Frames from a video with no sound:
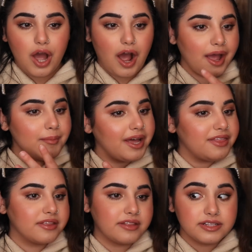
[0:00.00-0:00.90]
I might
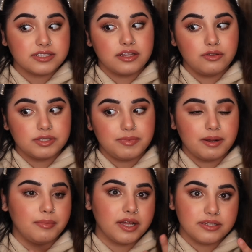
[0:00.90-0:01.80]
think that this side looks better,
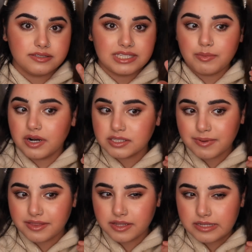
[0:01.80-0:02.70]
but someone else
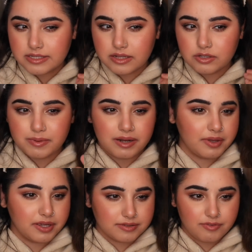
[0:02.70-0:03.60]
might think this side looks better
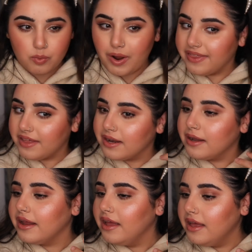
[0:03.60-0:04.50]
because of the way
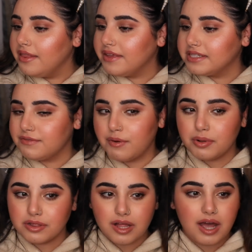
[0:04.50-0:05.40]
that things have
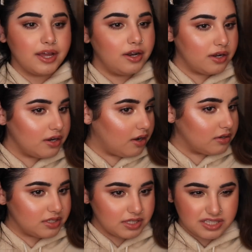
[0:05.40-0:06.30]
applied
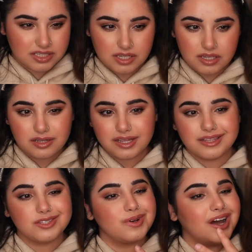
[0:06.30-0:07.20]
onto the skin. Like,
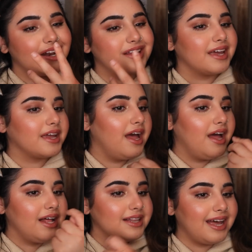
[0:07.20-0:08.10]
this one kind of, like,
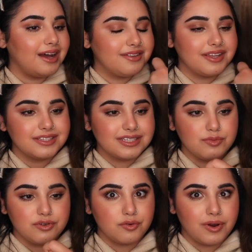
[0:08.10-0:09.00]
allowed things to
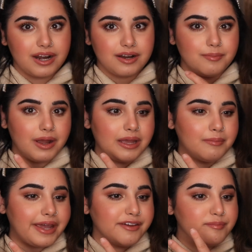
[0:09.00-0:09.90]
move around and
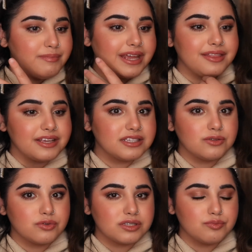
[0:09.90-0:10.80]
may have made things
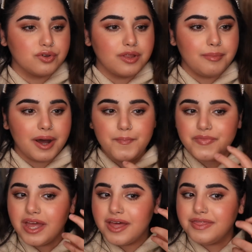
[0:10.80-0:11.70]
look smoother, but
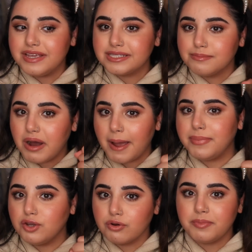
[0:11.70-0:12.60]
this might
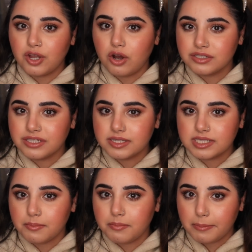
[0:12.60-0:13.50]
be gripping onto things
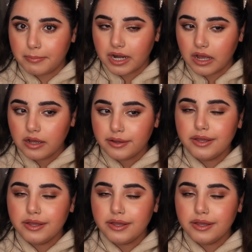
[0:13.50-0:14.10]
a bit better.